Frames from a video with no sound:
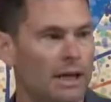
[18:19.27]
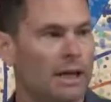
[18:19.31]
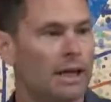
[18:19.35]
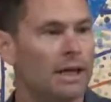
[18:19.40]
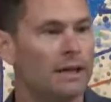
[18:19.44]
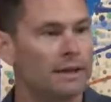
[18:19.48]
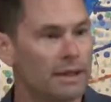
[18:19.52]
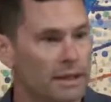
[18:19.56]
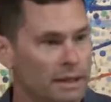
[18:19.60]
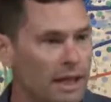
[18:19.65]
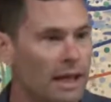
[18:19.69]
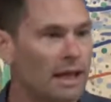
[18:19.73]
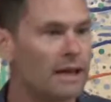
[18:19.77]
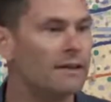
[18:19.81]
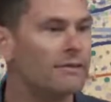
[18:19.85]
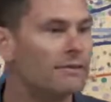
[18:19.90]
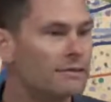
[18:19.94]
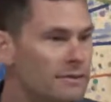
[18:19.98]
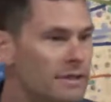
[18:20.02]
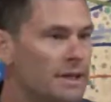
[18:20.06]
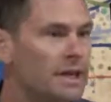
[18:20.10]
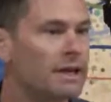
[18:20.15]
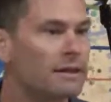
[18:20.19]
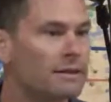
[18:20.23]
in the
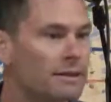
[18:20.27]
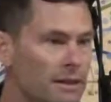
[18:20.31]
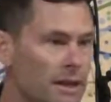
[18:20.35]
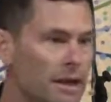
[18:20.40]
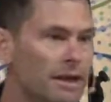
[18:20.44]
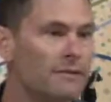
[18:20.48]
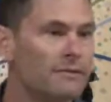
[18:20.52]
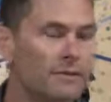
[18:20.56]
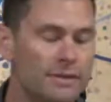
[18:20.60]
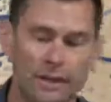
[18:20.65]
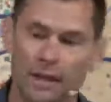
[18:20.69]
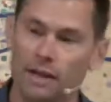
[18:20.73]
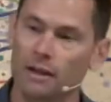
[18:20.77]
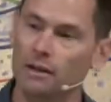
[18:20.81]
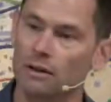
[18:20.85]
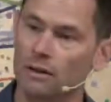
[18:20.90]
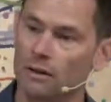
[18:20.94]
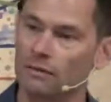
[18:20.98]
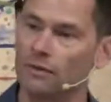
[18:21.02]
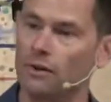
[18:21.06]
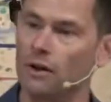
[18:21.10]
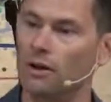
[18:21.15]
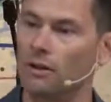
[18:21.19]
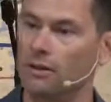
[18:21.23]
life, death, life cycle
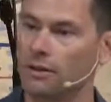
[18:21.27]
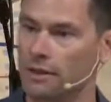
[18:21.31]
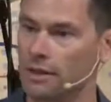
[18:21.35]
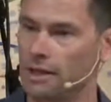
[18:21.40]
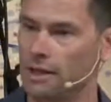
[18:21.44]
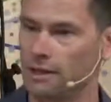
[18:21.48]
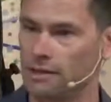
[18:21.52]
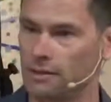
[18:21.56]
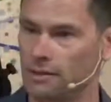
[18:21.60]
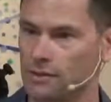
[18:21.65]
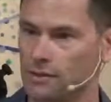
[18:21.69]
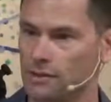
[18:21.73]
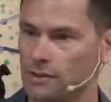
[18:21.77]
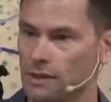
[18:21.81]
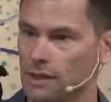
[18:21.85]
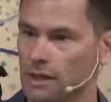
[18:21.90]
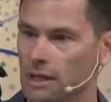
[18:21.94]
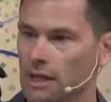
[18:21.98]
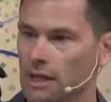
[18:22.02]
of all things.